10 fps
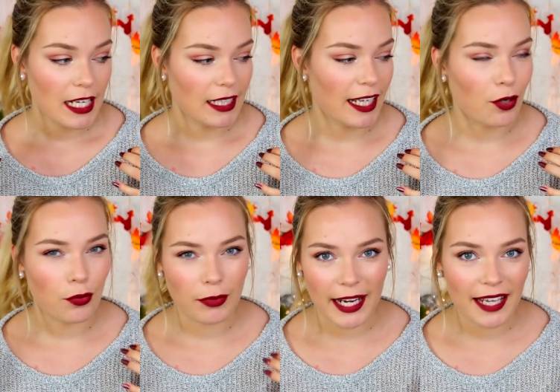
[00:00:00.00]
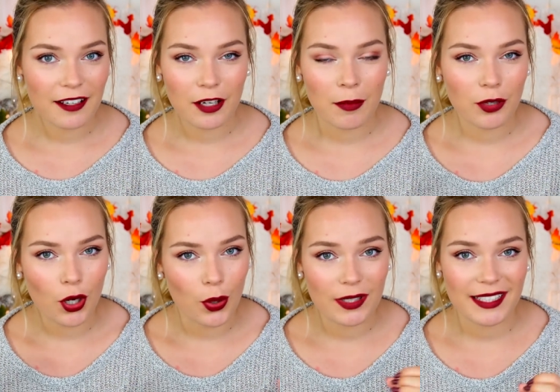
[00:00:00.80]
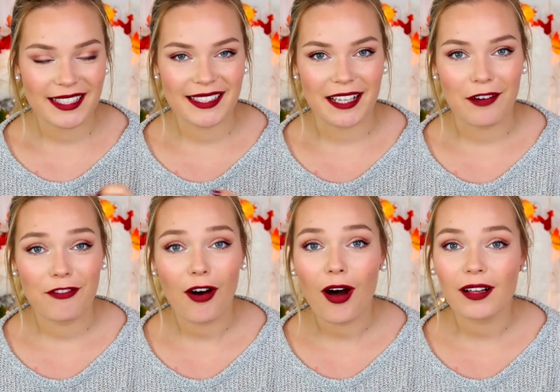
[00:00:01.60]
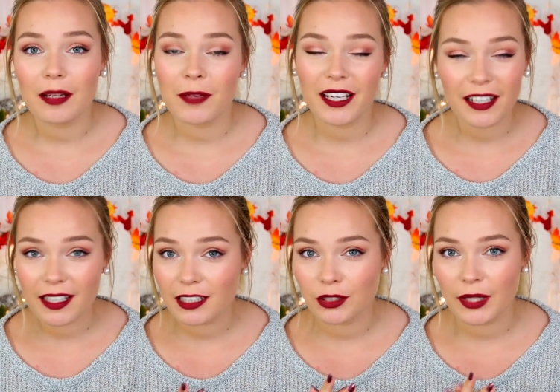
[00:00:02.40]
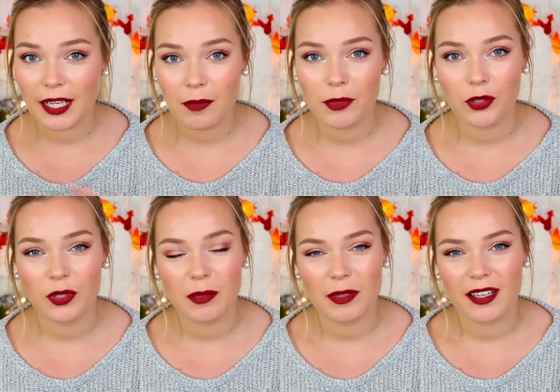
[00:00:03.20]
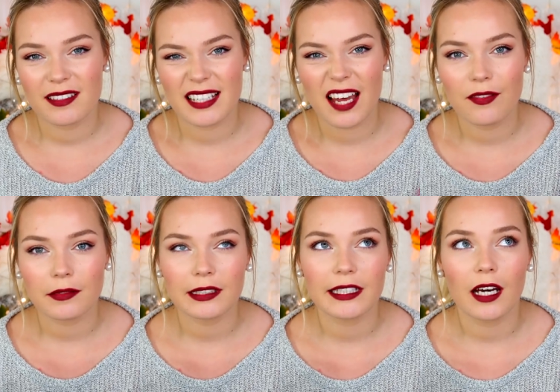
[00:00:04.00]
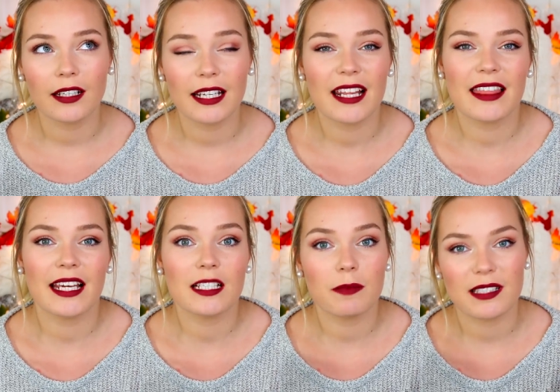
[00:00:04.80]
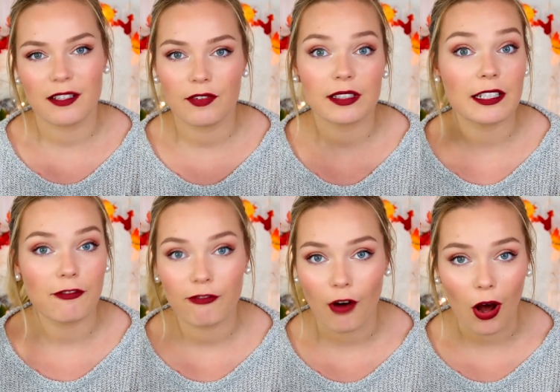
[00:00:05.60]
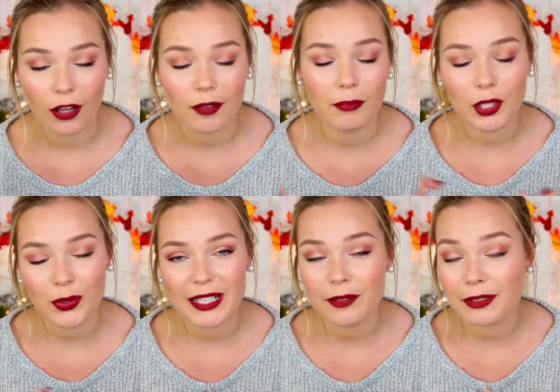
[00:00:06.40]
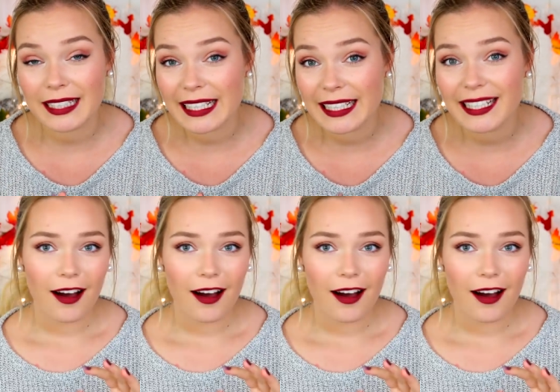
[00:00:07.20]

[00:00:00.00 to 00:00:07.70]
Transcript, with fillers: like random cozy stuff haul. I'm not going to include any beauty because I haven't really gotten anything specifically fall beauty related.